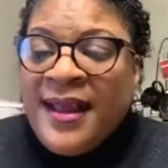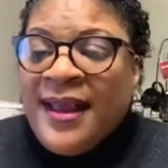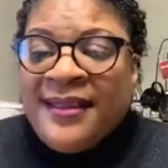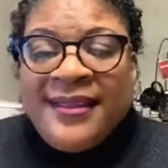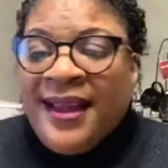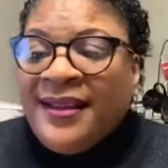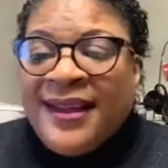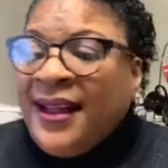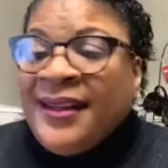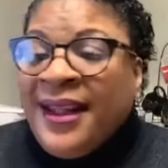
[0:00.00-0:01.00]
they they
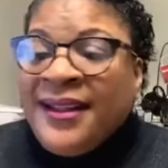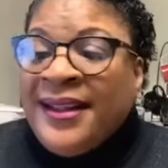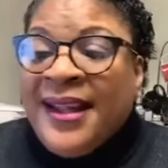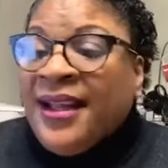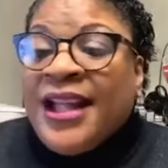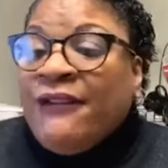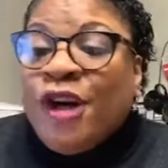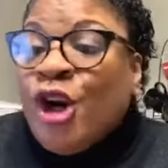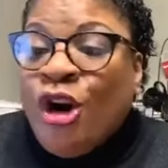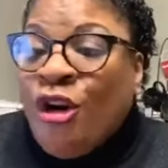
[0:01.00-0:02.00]
they they're never
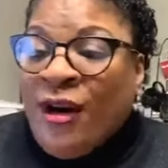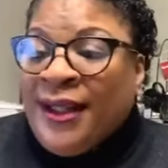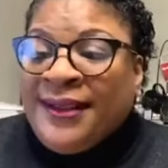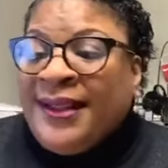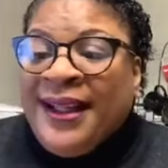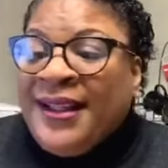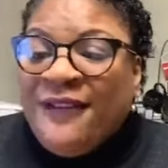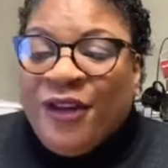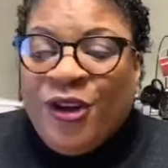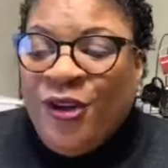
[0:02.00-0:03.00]
gone. They're never
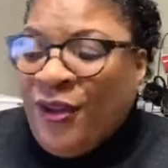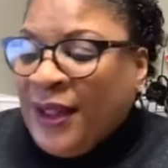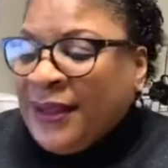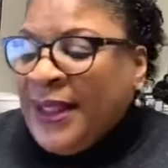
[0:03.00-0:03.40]
gone.